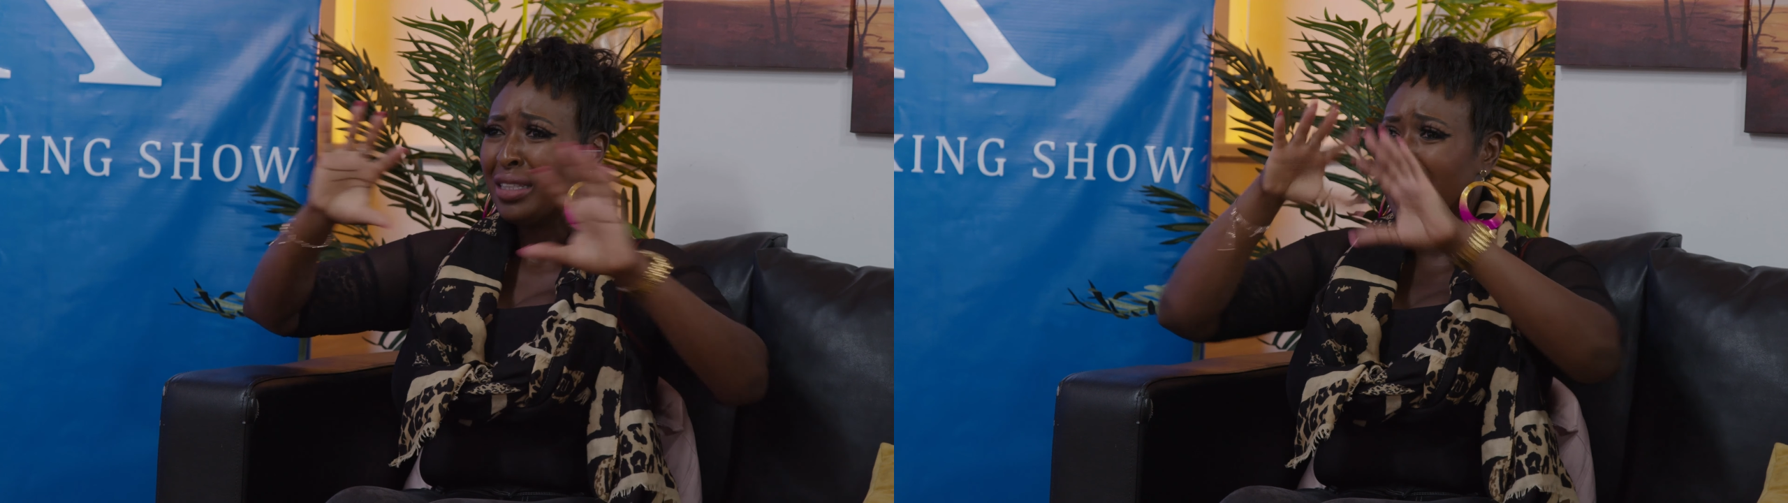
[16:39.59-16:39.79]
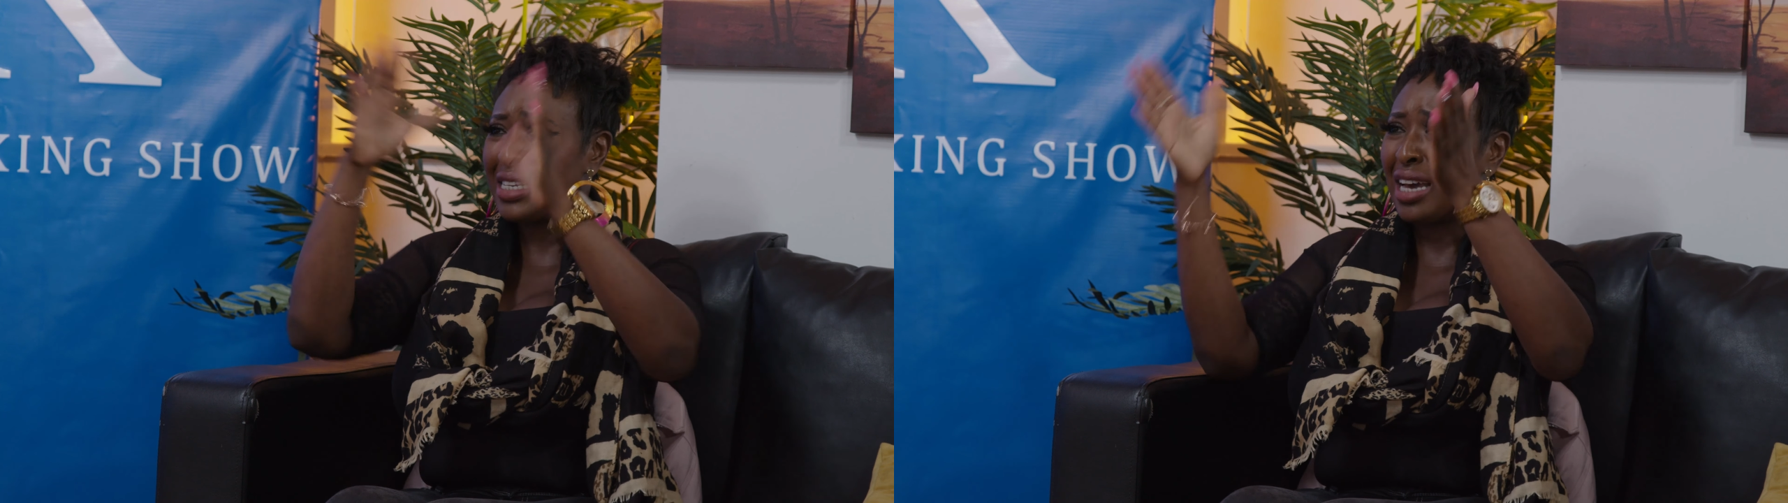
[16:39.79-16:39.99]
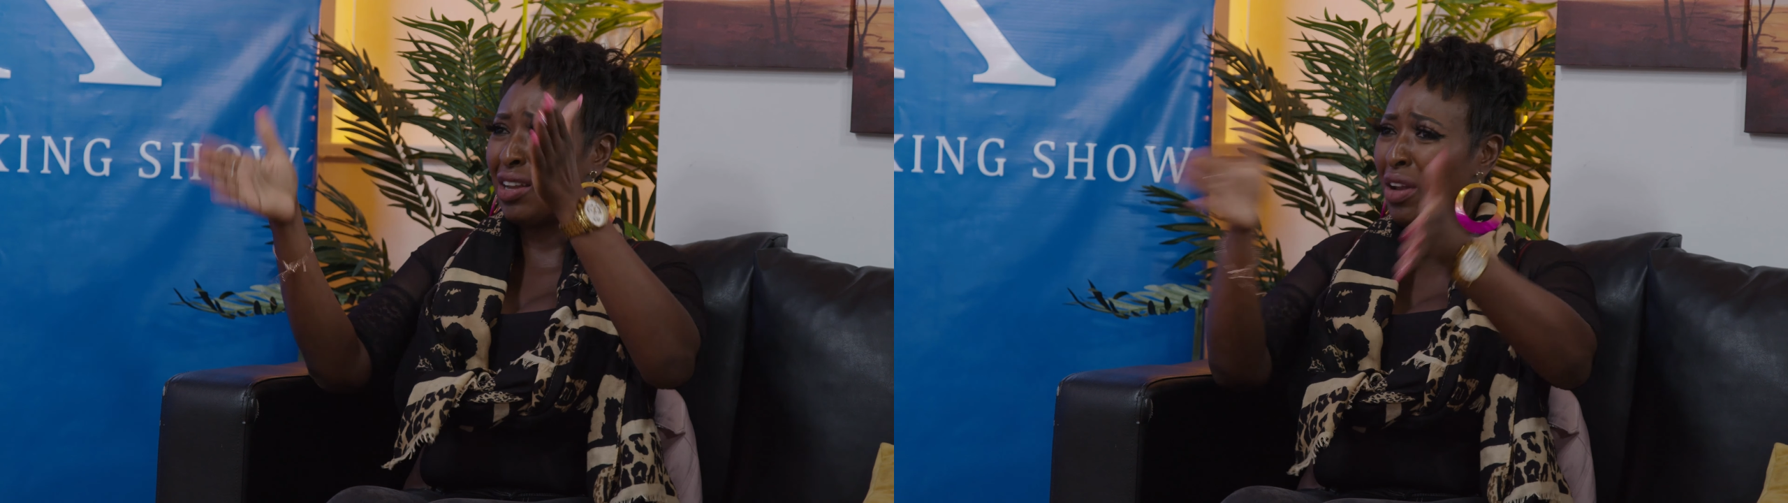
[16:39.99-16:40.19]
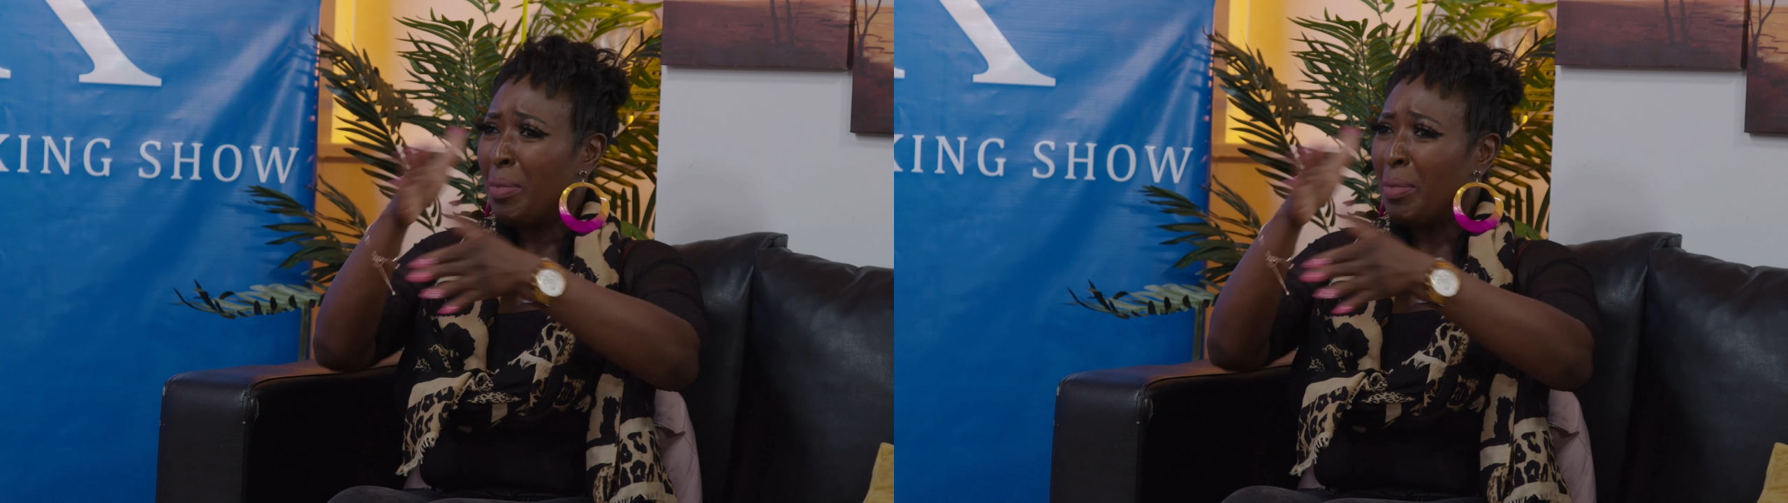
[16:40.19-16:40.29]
this kind of